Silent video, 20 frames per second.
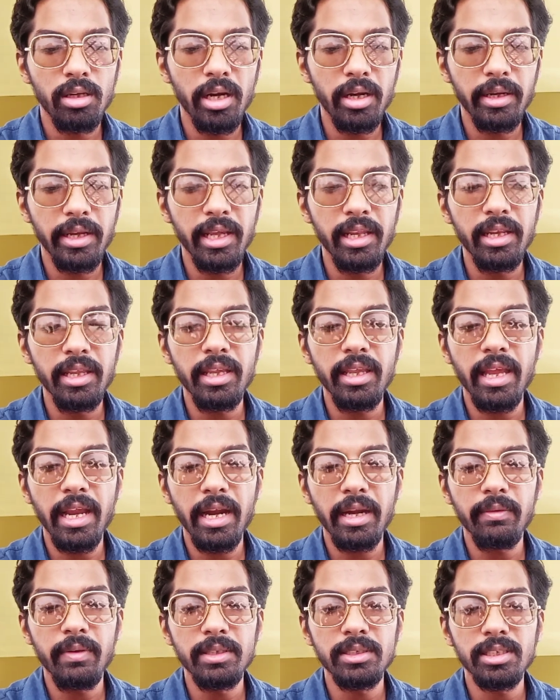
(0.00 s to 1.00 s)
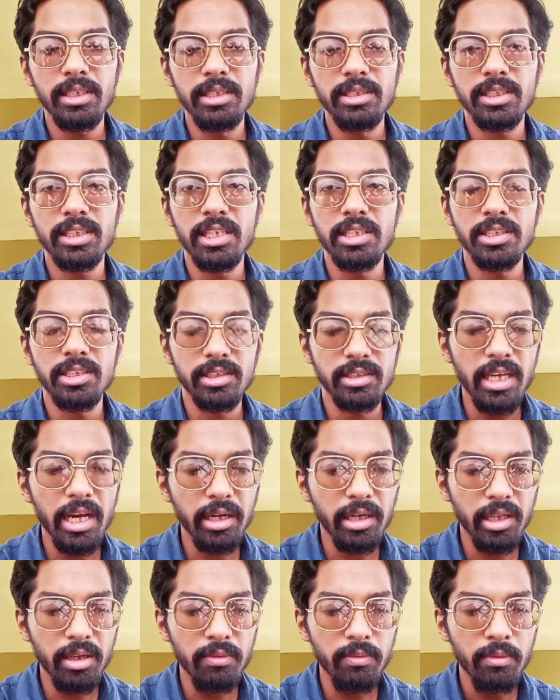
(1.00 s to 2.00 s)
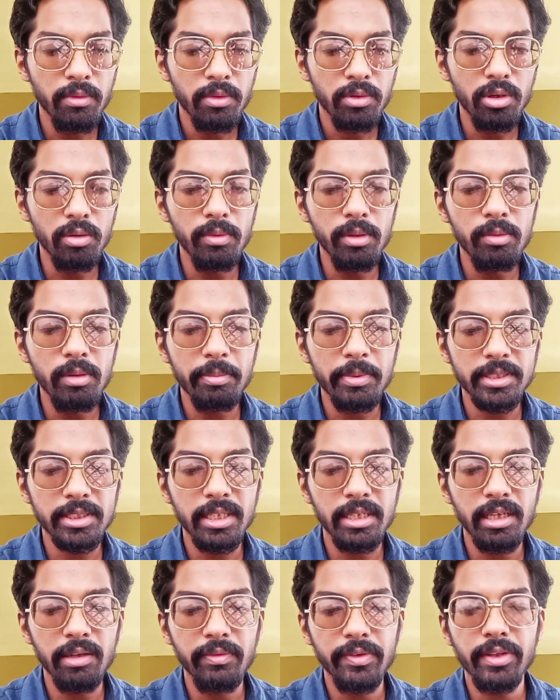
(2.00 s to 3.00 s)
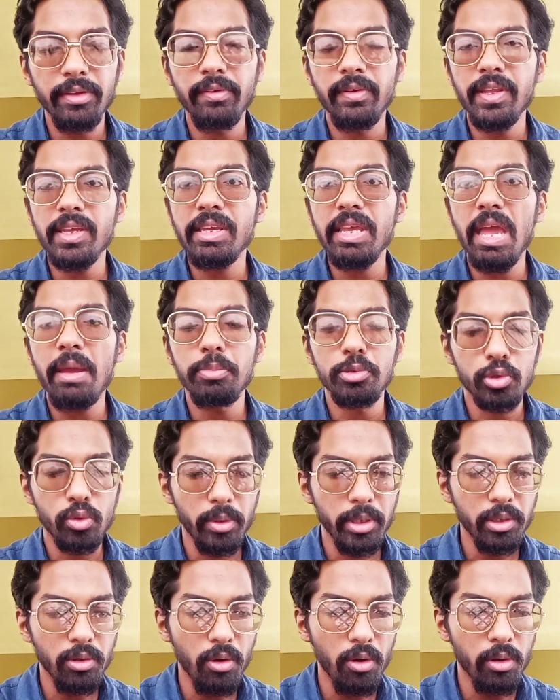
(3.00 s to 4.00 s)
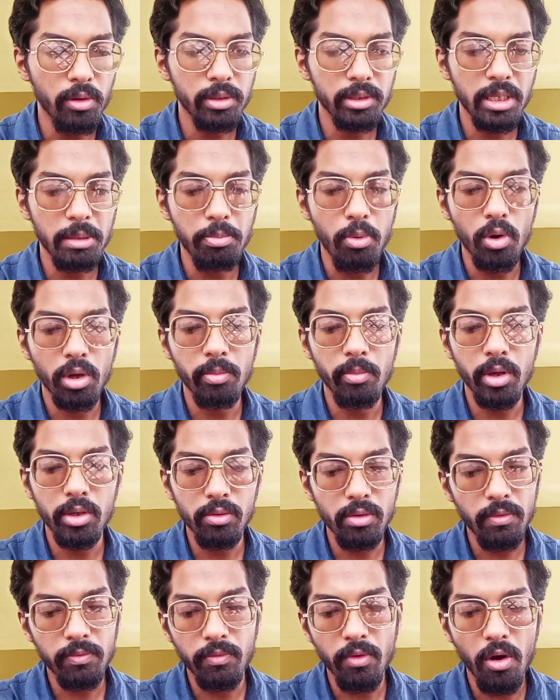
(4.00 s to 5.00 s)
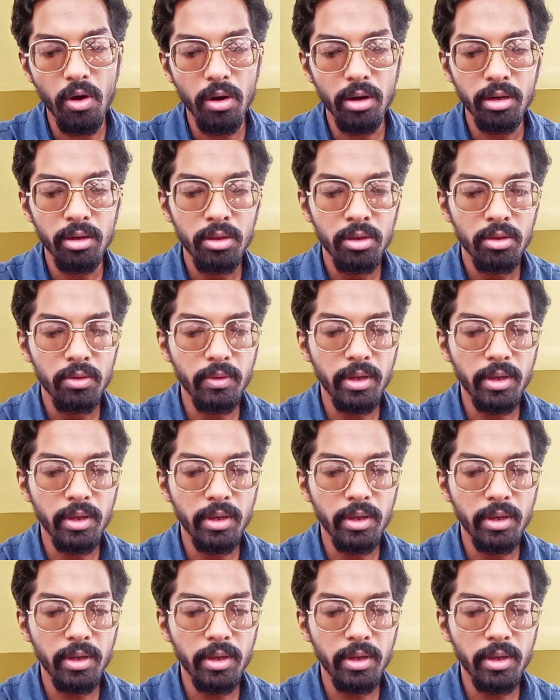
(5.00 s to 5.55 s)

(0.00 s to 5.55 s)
that Daily Adventure Incense is active, you will be presented with a recap showing all the Pokemon you have caught.